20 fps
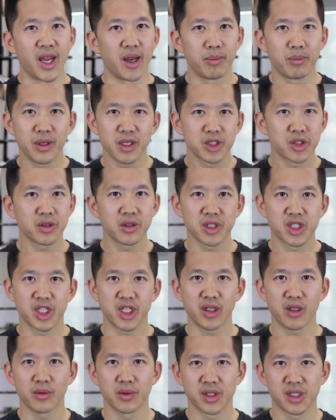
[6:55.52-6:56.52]
and be sure to
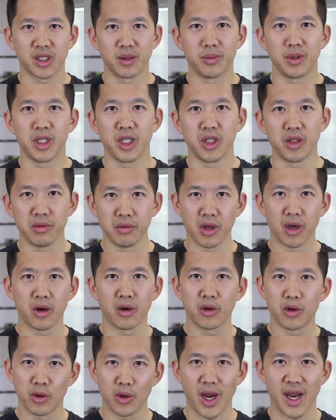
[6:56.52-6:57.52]
share it with somebody you
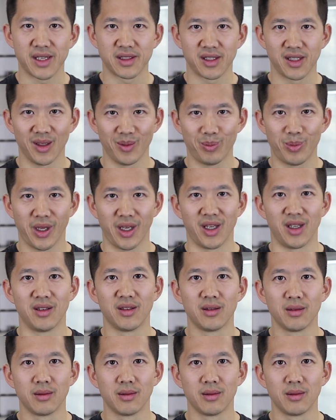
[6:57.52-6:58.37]
know who has hip pain.